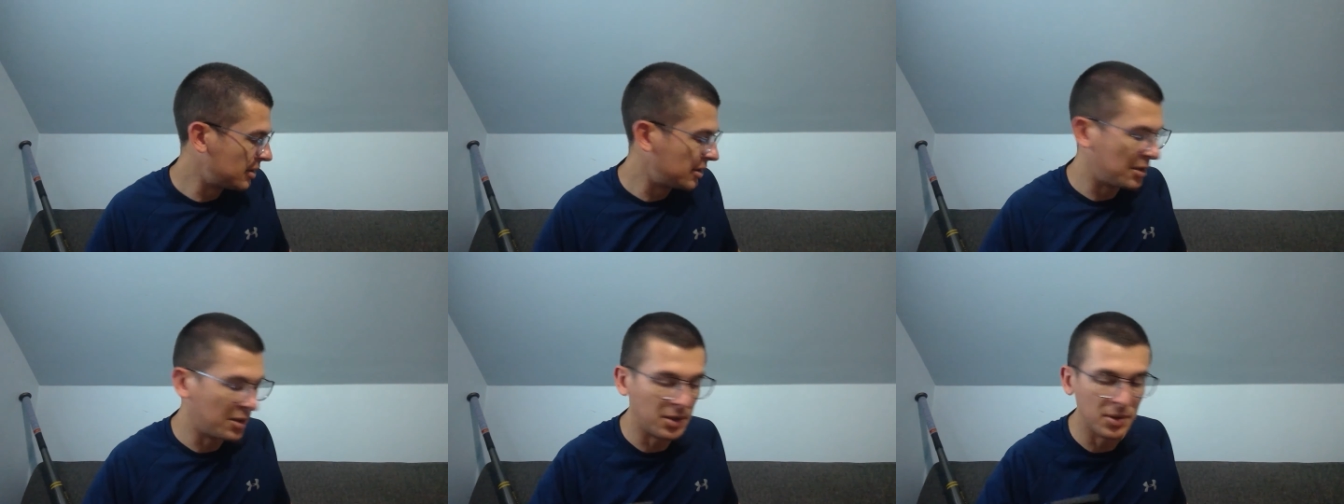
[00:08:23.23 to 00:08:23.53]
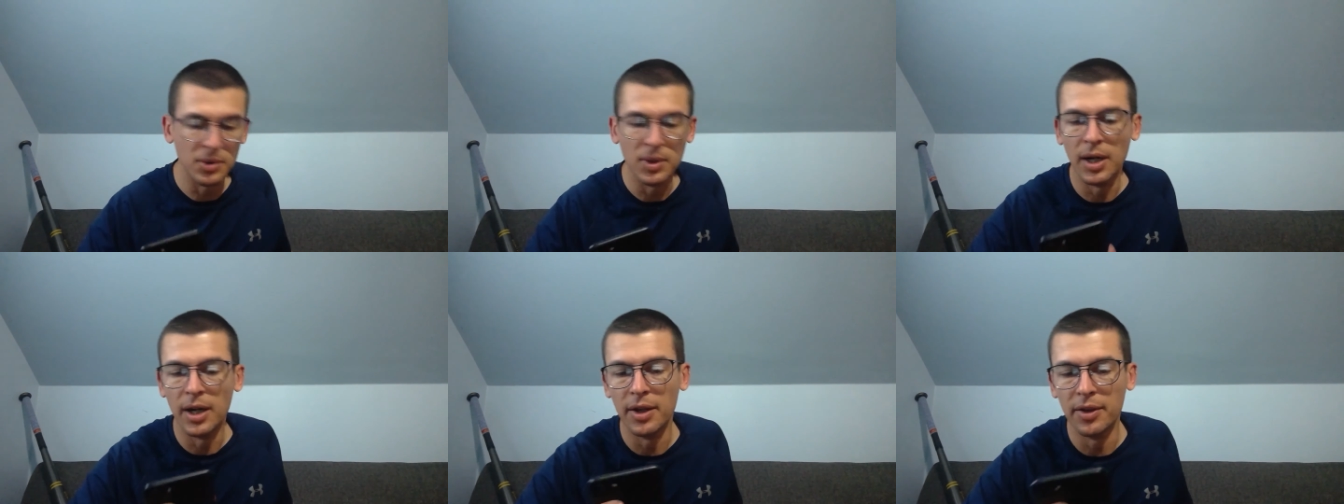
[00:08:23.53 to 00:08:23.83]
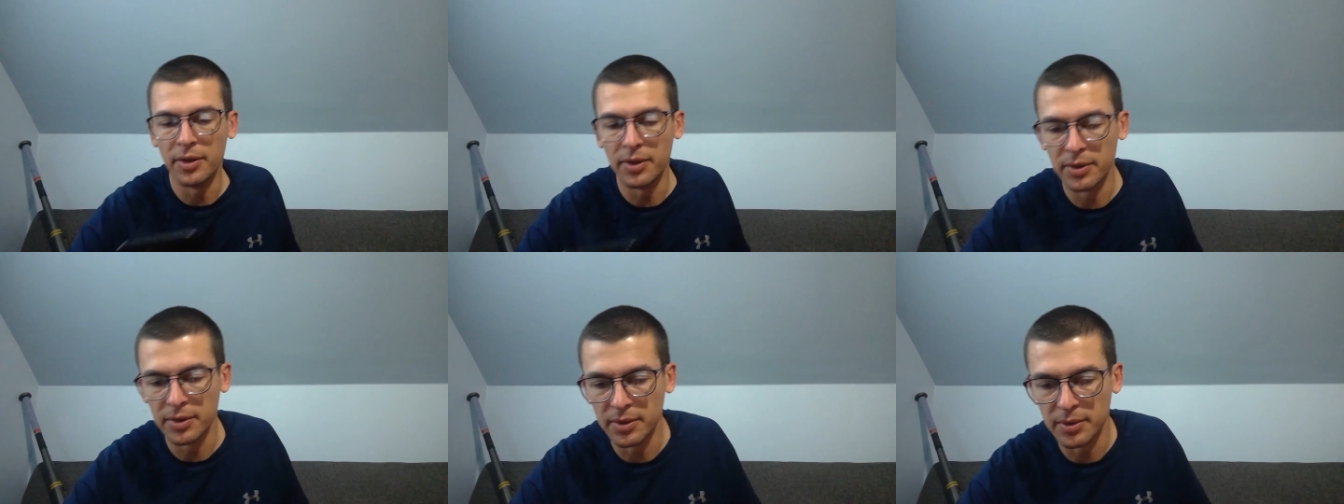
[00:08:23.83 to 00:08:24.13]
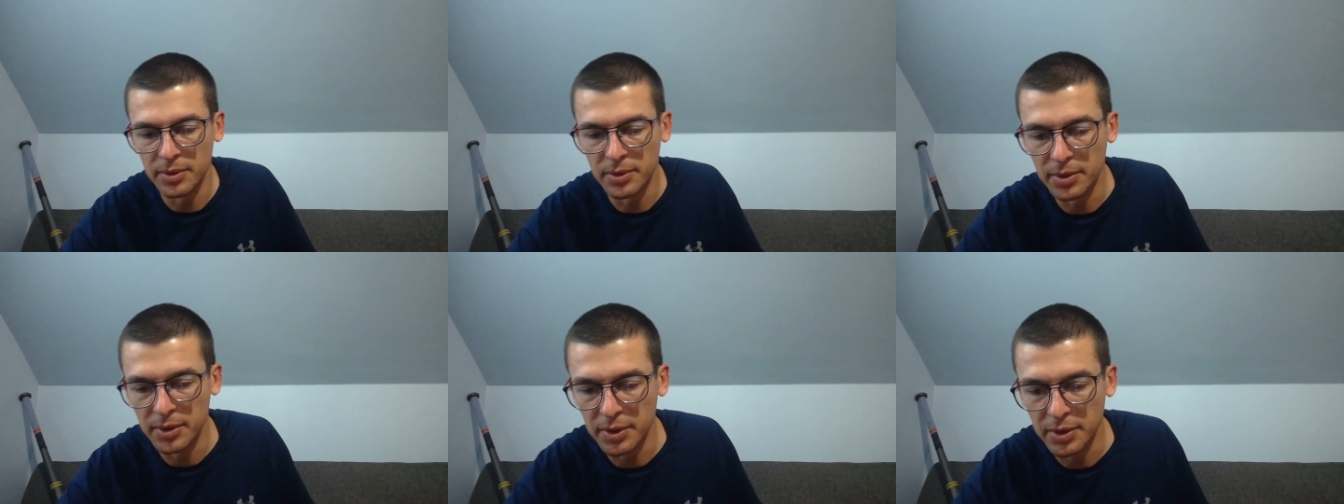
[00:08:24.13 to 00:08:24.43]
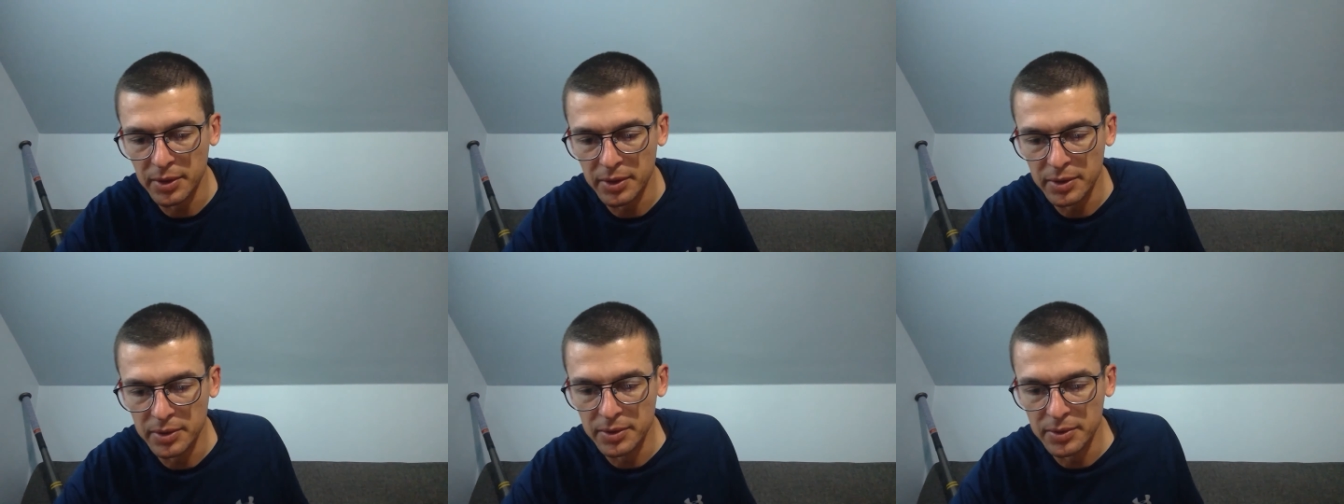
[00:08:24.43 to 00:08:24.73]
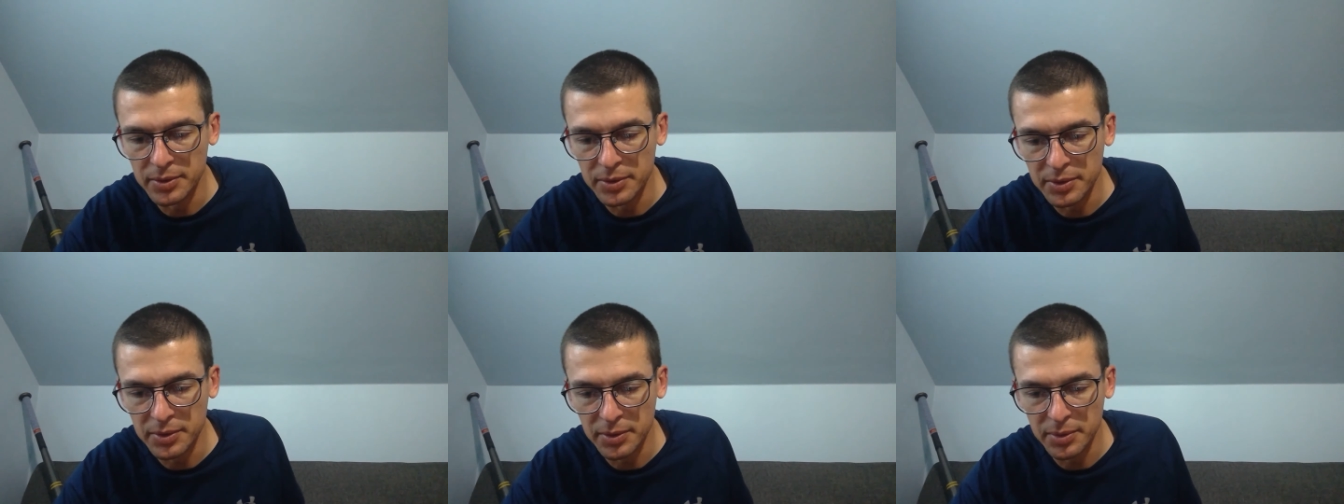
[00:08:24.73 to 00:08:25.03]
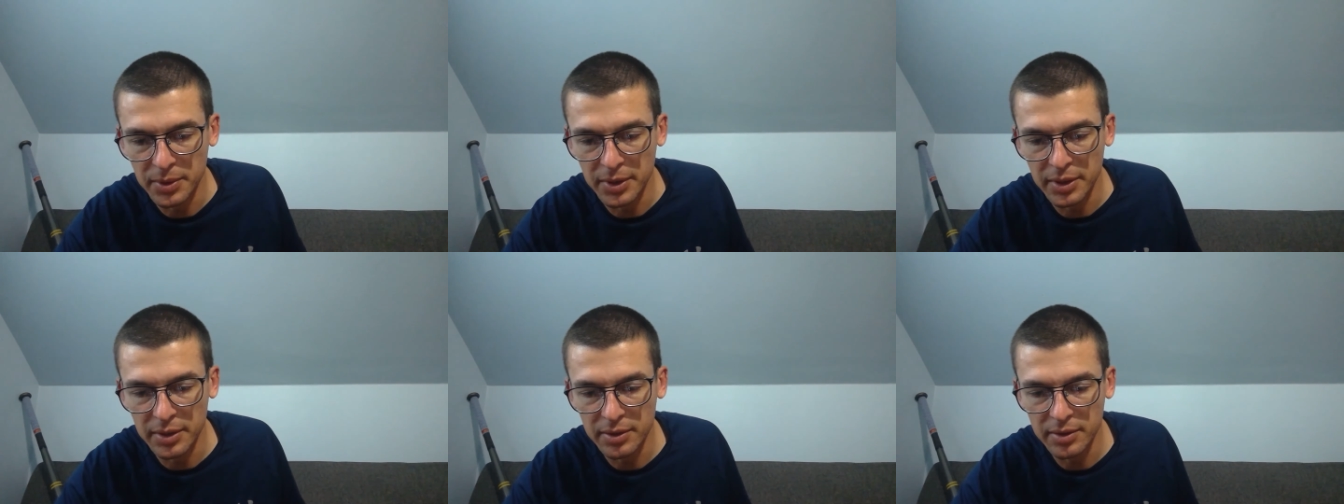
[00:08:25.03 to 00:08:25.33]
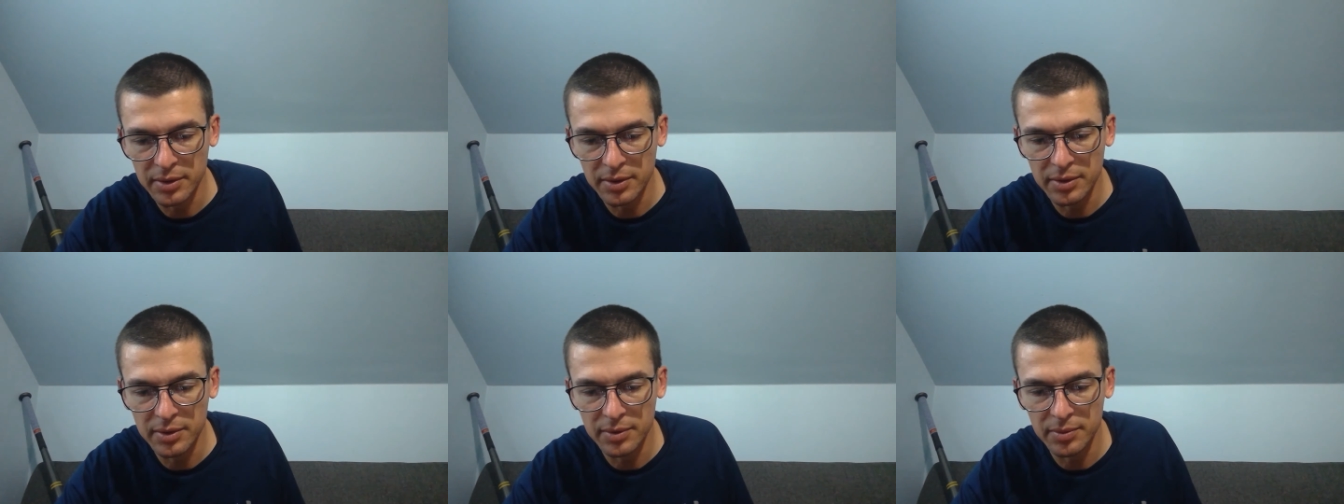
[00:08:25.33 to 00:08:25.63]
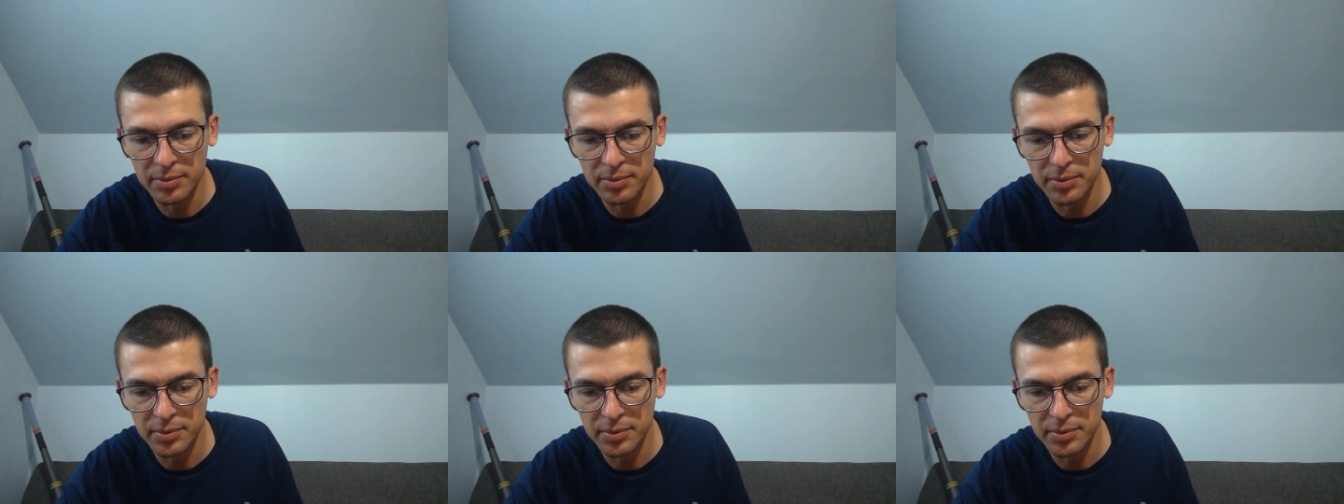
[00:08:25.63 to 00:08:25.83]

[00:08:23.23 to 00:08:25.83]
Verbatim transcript: new other or used with